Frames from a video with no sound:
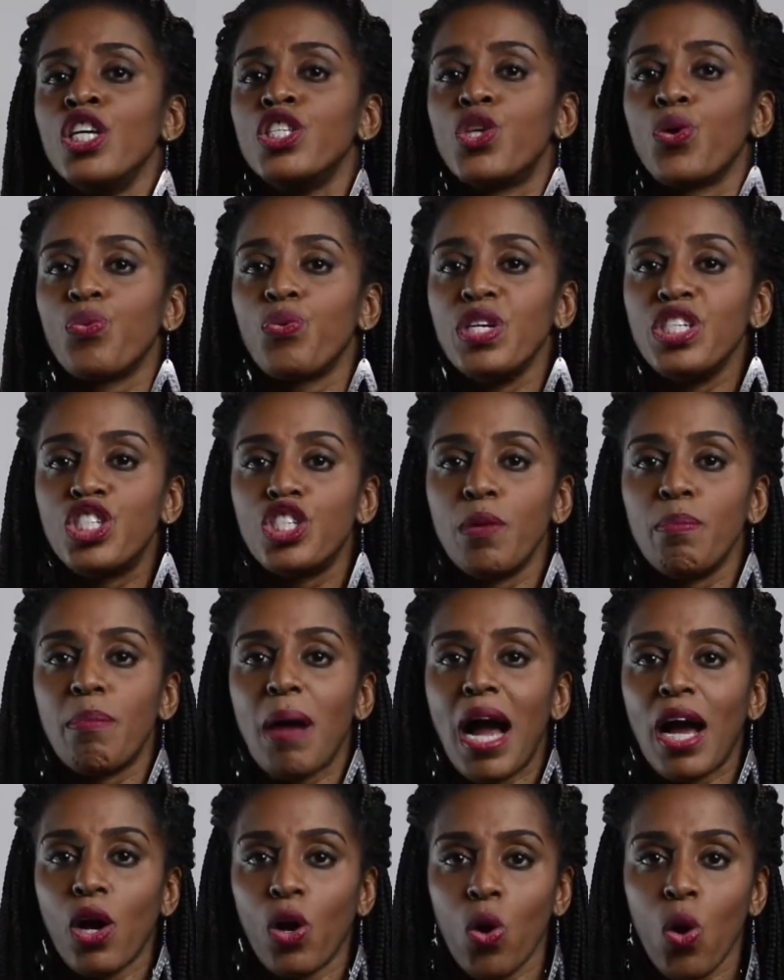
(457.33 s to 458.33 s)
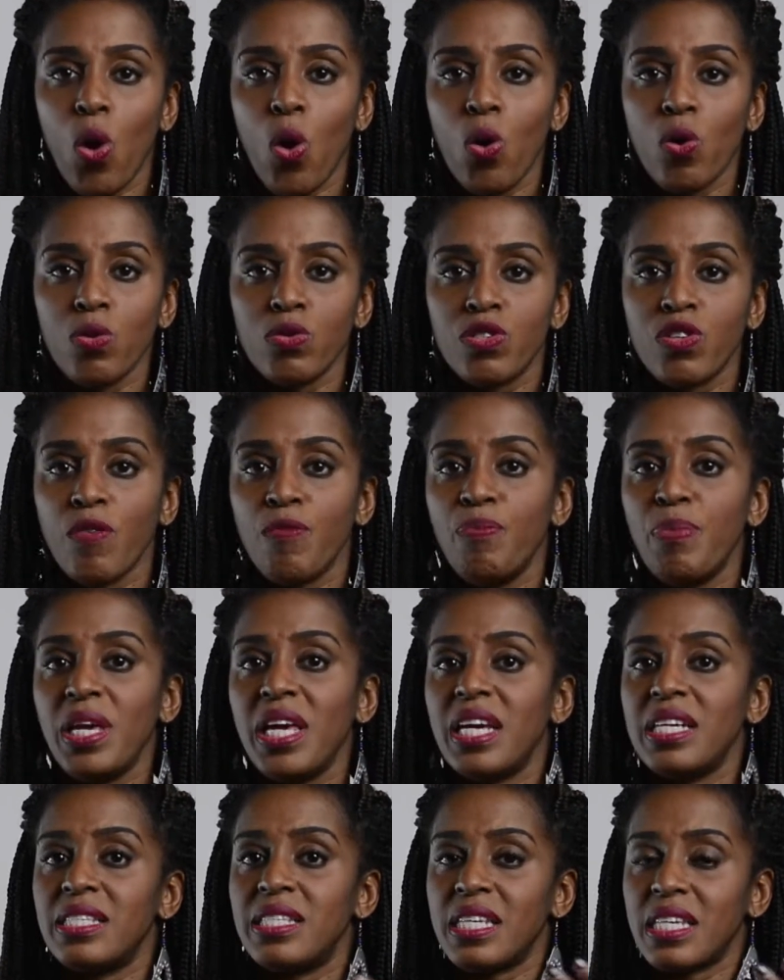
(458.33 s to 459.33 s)
to reaching my goals of
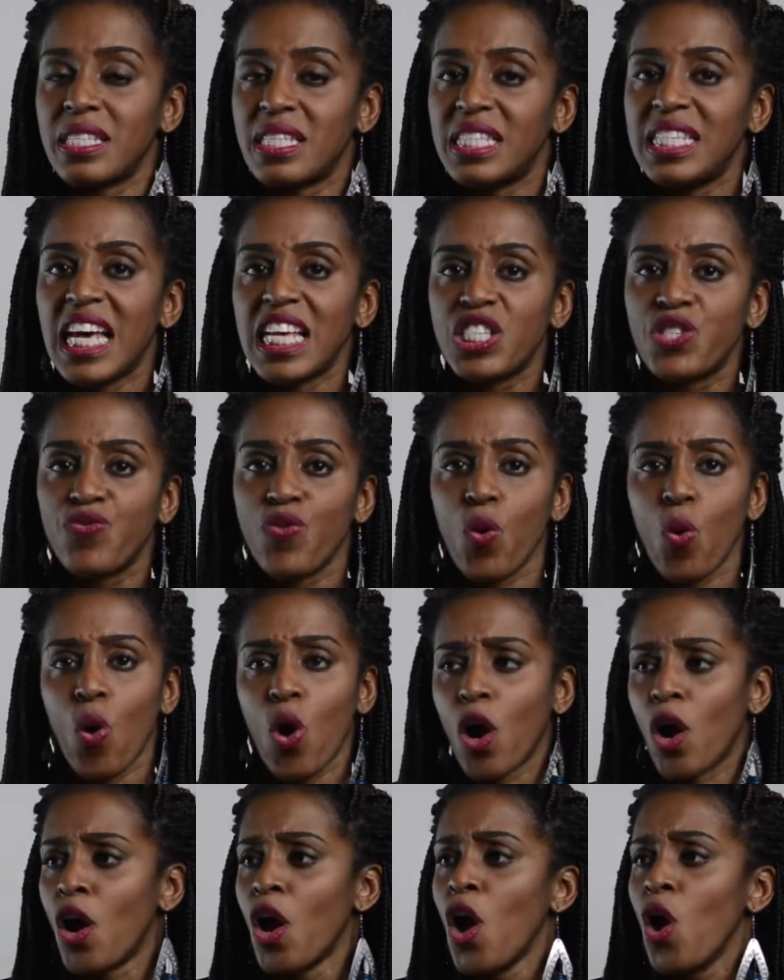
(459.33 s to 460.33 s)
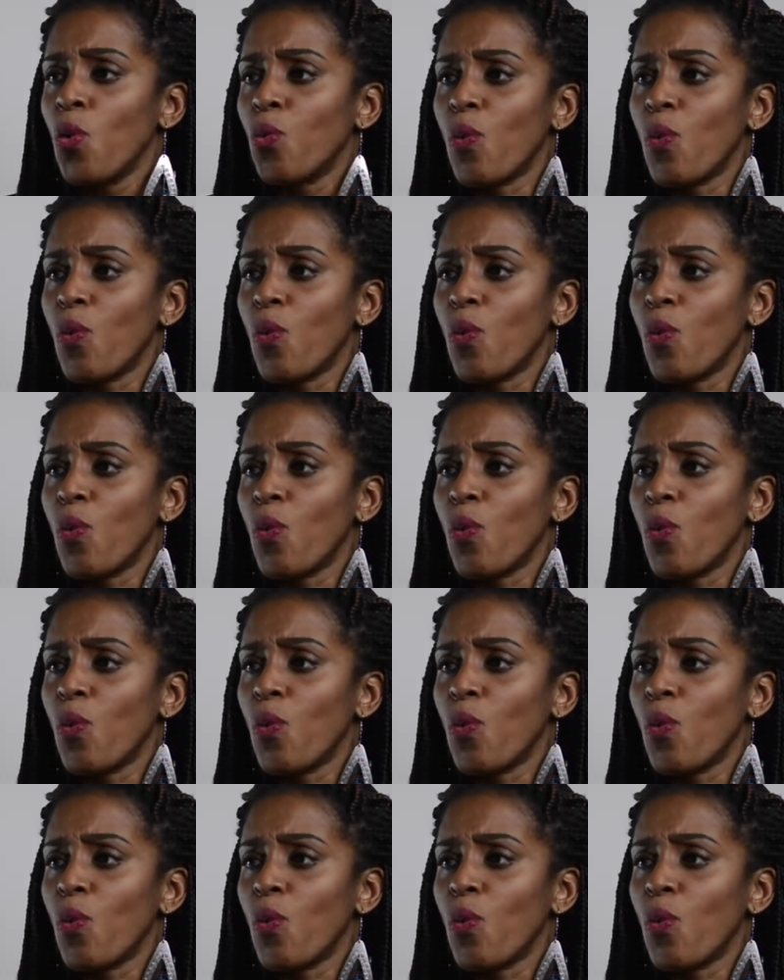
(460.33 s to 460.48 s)
being successful or